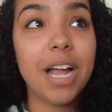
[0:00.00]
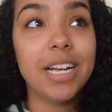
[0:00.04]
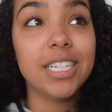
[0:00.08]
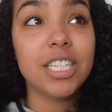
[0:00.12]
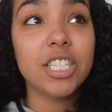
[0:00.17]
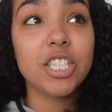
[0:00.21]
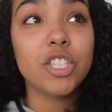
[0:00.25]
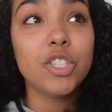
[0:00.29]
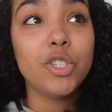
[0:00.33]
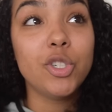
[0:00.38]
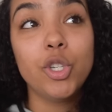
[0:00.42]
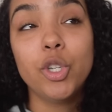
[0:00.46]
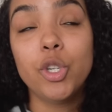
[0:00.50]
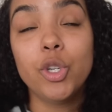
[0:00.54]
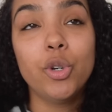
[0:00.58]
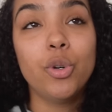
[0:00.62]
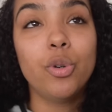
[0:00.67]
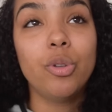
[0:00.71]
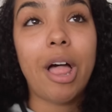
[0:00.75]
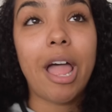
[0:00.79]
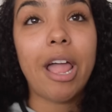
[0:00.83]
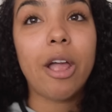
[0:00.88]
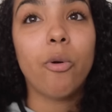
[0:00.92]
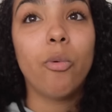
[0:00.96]
I just
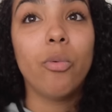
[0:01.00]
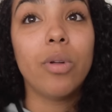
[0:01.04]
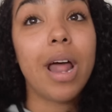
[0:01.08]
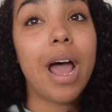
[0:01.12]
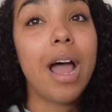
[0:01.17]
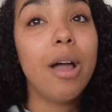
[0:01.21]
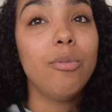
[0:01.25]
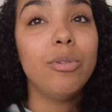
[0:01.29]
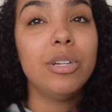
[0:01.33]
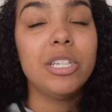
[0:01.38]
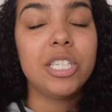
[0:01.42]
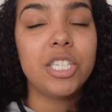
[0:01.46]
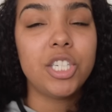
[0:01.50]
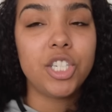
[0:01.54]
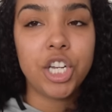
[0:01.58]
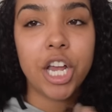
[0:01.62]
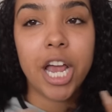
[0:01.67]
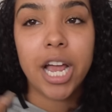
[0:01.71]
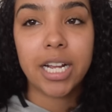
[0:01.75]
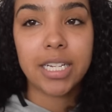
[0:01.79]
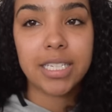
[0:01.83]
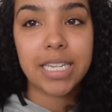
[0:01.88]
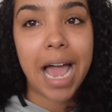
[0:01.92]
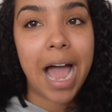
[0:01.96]
knew like when I was
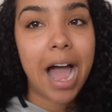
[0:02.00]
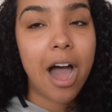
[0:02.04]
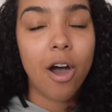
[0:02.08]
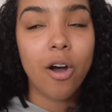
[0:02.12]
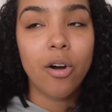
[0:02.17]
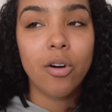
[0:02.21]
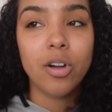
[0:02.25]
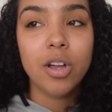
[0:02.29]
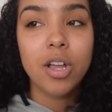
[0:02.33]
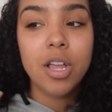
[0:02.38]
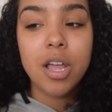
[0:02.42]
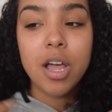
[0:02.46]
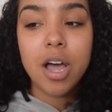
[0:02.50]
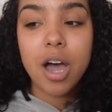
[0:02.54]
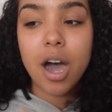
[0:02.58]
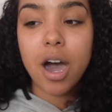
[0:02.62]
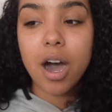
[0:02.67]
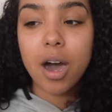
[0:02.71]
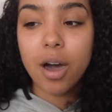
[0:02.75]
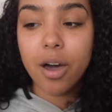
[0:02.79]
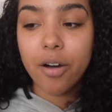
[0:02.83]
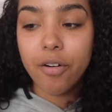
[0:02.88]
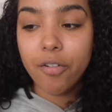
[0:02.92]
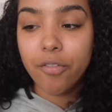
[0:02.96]
checked out
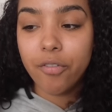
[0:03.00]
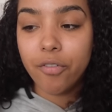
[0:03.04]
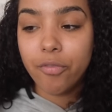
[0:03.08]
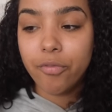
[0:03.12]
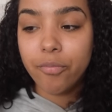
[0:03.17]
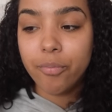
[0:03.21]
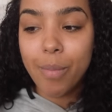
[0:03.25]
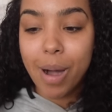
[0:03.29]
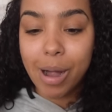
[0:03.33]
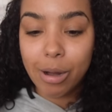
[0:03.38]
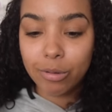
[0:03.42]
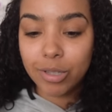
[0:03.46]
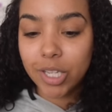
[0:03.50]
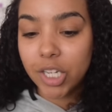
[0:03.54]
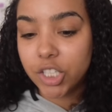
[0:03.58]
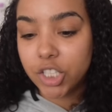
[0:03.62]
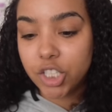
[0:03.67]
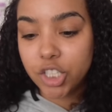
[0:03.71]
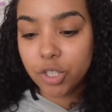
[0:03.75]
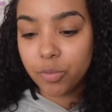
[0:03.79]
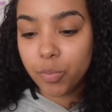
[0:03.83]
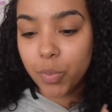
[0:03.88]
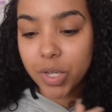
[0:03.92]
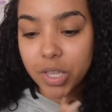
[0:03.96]
of my
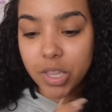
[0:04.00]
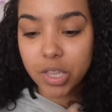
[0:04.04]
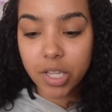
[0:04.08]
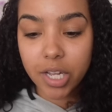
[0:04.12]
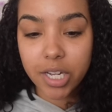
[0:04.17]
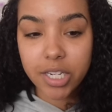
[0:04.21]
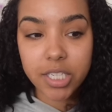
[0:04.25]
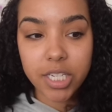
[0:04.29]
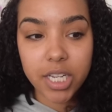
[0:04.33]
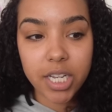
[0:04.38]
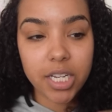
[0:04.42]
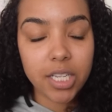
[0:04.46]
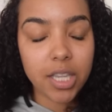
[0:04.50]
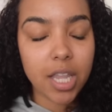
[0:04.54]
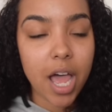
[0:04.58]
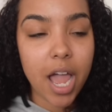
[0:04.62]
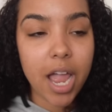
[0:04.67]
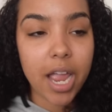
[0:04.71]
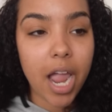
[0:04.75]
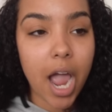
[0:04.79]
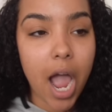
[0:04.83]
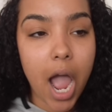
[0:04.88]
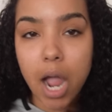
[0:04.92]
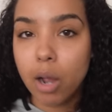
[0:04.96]
relationship with London,
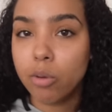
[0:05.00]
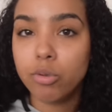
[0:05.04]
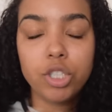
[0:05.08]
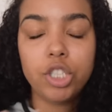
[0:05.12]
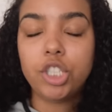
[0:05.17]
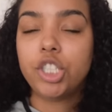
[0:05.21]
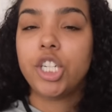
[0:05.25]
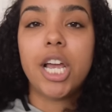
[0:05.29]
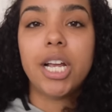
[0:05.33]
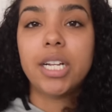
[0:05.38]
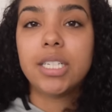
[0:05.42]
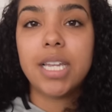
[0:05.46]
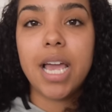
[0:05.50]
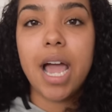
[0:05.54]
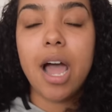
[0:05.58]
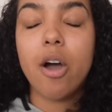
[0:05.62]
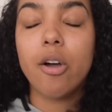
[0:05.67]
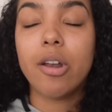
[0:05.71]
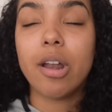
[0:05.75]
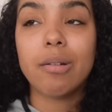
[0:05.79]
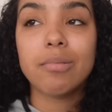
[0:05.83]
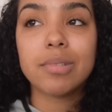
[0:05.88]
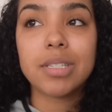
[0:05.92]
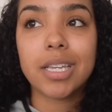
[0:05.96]
like I was checked
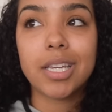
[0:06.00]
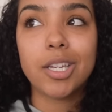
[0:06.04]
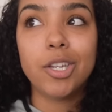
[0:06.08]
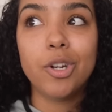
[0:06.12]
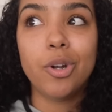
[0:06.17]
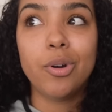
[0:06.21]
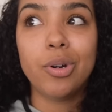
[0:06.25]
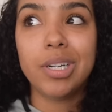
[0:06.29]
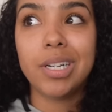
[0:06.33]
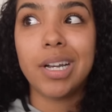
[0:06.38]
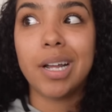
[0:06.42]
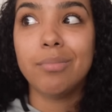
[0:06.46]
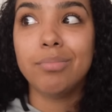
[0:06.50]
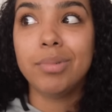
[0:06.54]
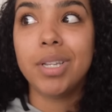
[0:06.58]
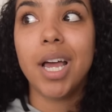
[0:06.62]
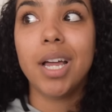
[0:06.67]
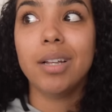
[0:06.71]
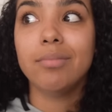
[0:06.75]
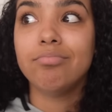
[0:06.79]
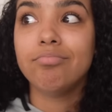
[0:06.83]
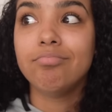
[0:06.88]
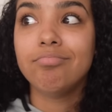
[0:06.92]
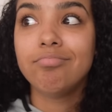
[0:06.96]
out and I was like, you know what, I'm
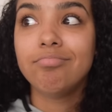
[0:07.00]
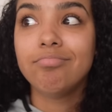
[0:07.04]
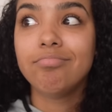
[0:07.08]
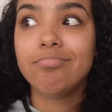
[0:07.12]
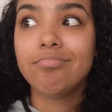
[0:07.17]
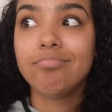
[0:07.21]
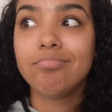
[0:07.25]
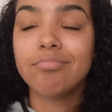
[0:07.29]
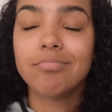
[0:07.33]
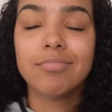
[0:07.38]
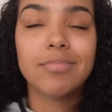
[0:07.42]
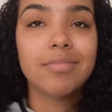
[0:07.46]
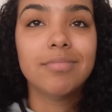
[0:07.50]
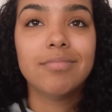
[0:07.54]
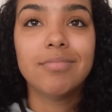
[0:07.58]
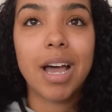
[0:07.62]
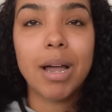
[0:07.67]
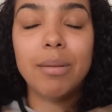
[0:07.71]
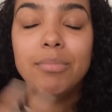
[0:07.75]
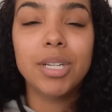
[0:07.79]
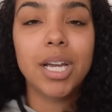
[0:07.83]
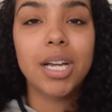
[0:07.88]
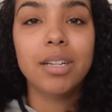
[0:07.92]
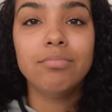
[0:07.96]
done.
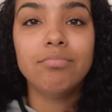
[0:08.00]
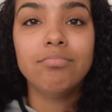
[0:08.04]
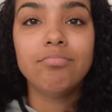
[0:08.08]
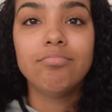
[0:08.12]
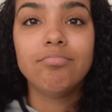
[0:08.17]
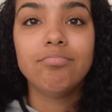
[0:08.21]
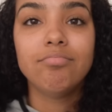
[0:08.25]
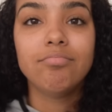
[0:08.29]
I'm done.